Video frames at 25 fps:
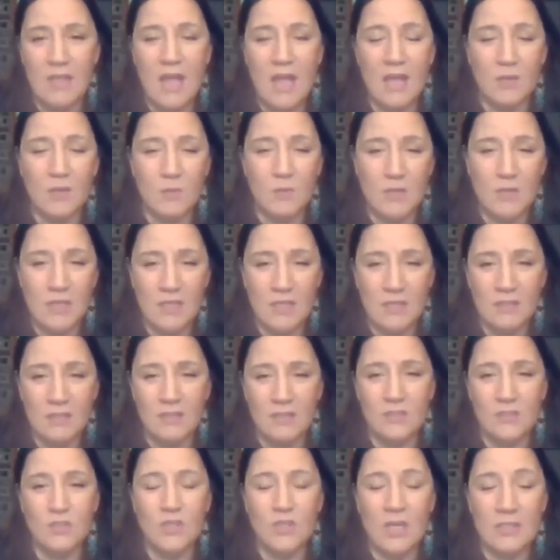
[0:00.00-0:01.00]
equity,
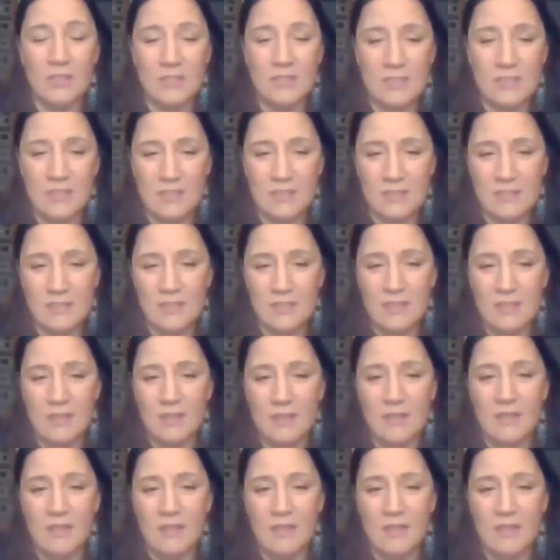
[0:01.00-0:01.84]
justice.